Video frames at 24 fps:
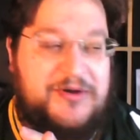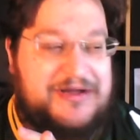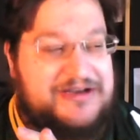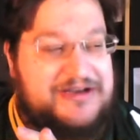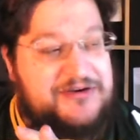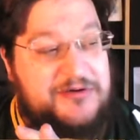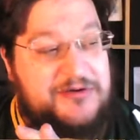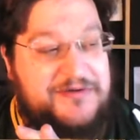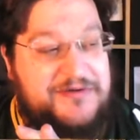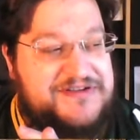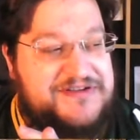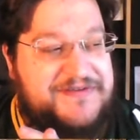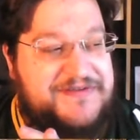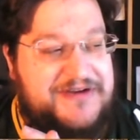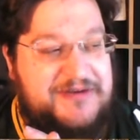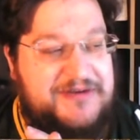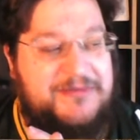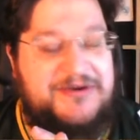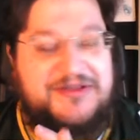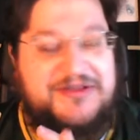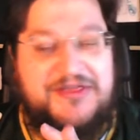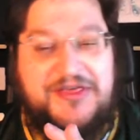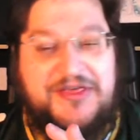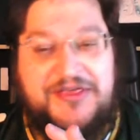I don't know if it's the final
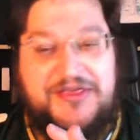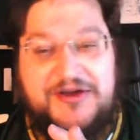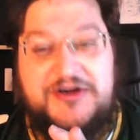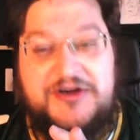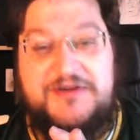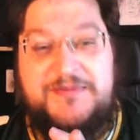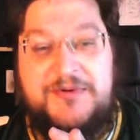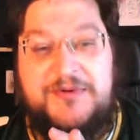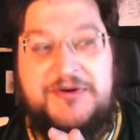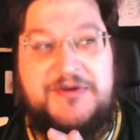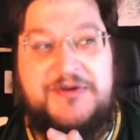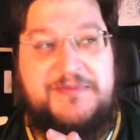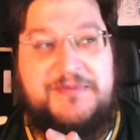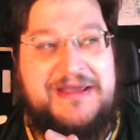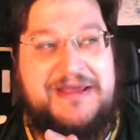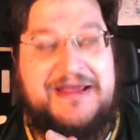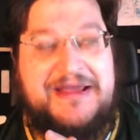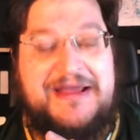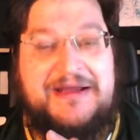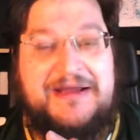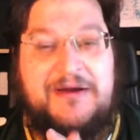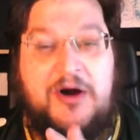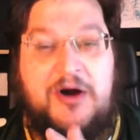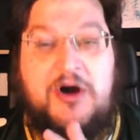book. The third book
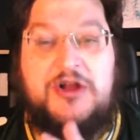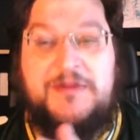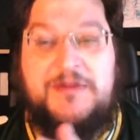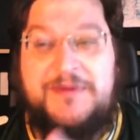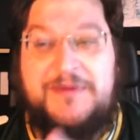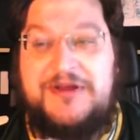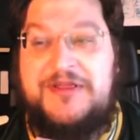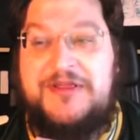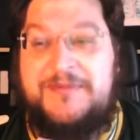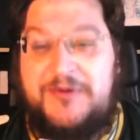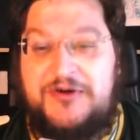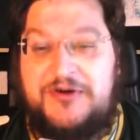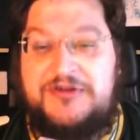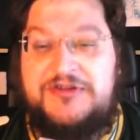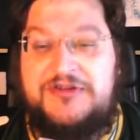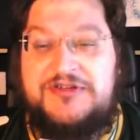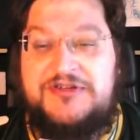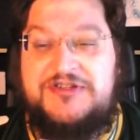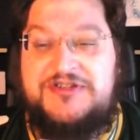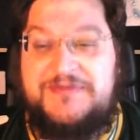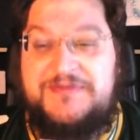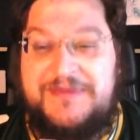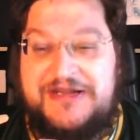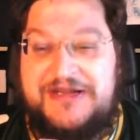being all about the
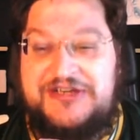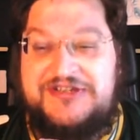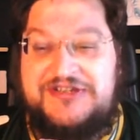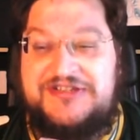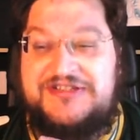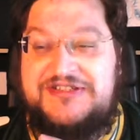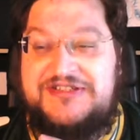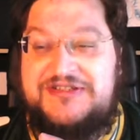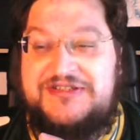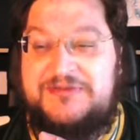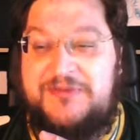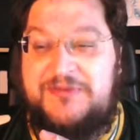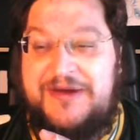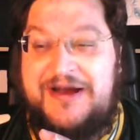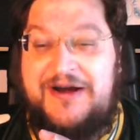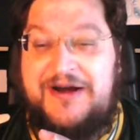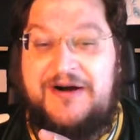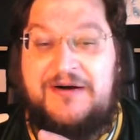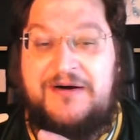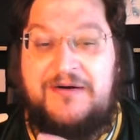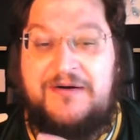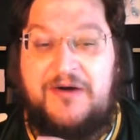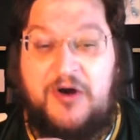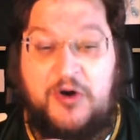Bonds mages
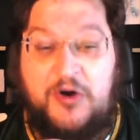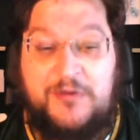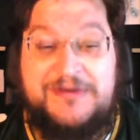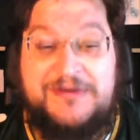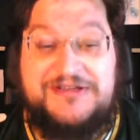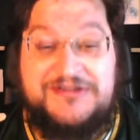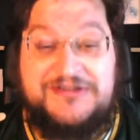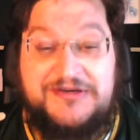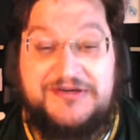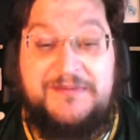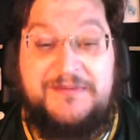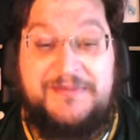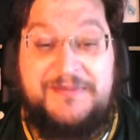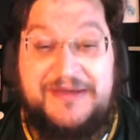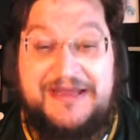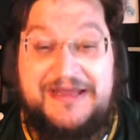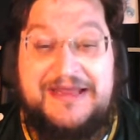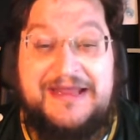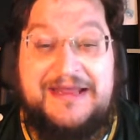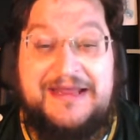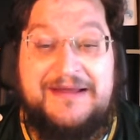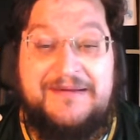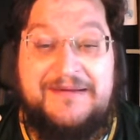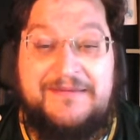were always going to
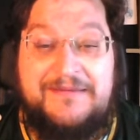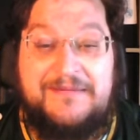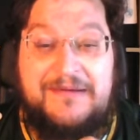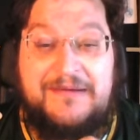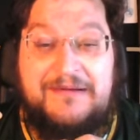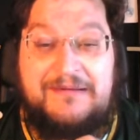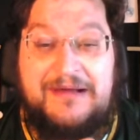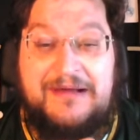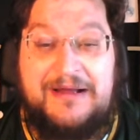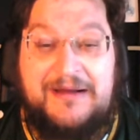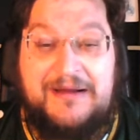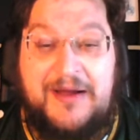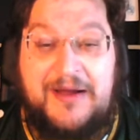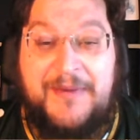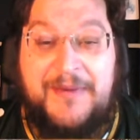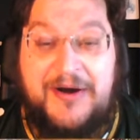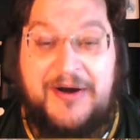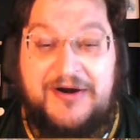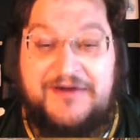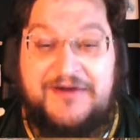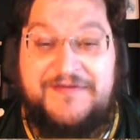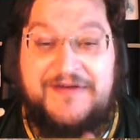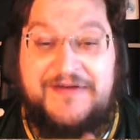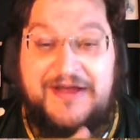be a
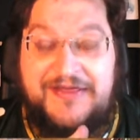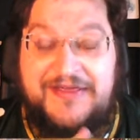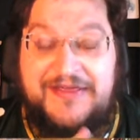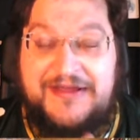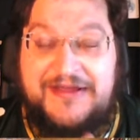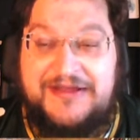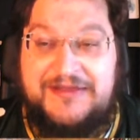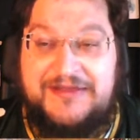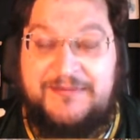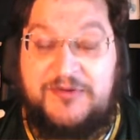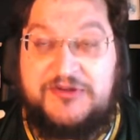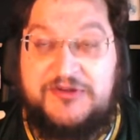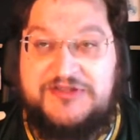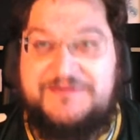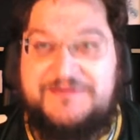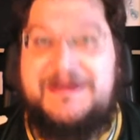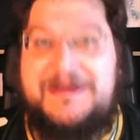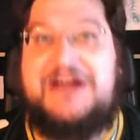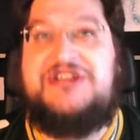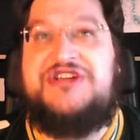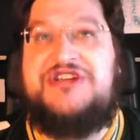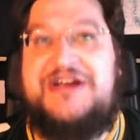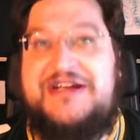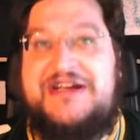part of it. I think the Bonds
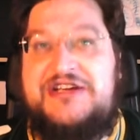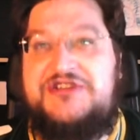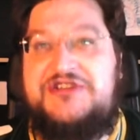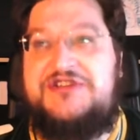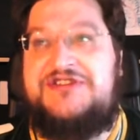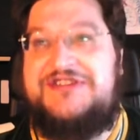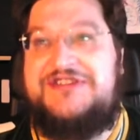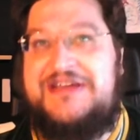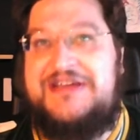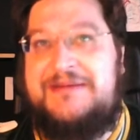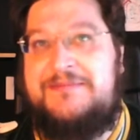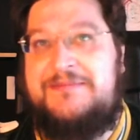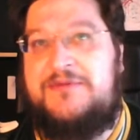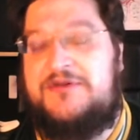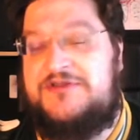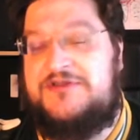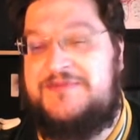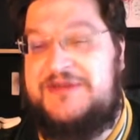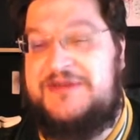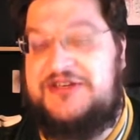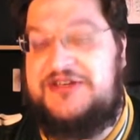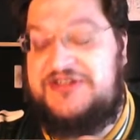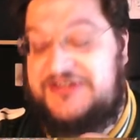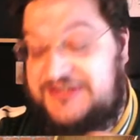magi, I should say, Bonds
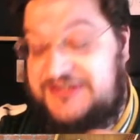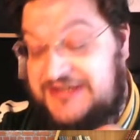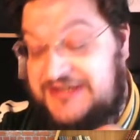mages.